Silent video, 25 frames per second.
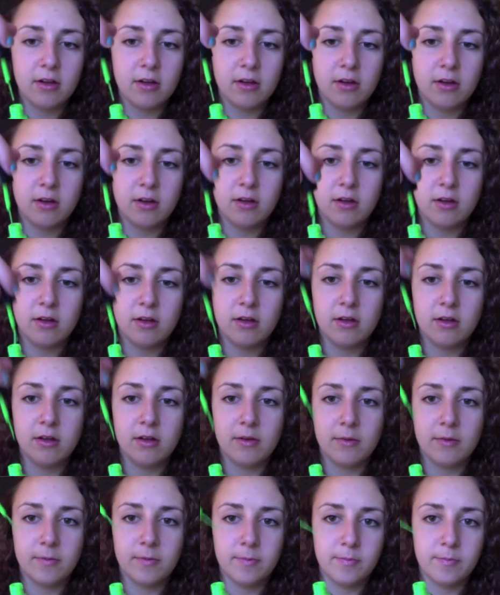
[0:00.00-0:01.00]

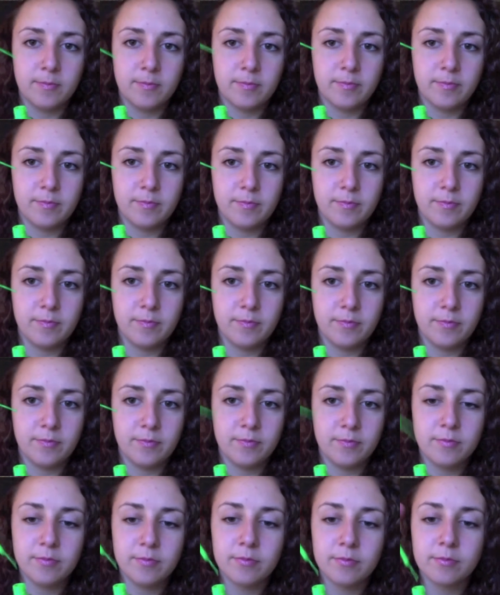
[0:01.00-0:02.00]

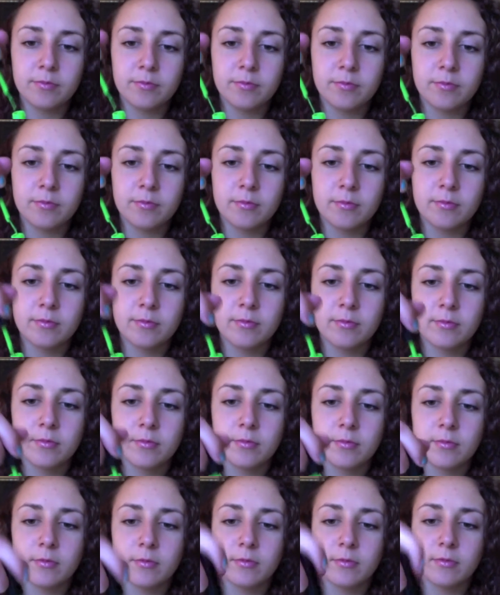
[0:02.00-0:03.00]

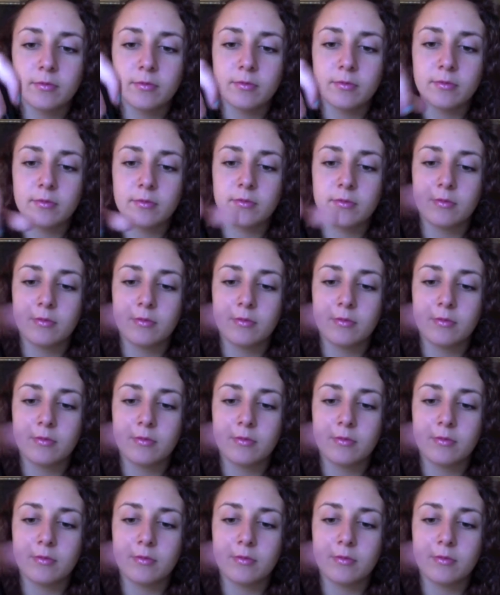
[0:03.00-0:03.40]
[no speech]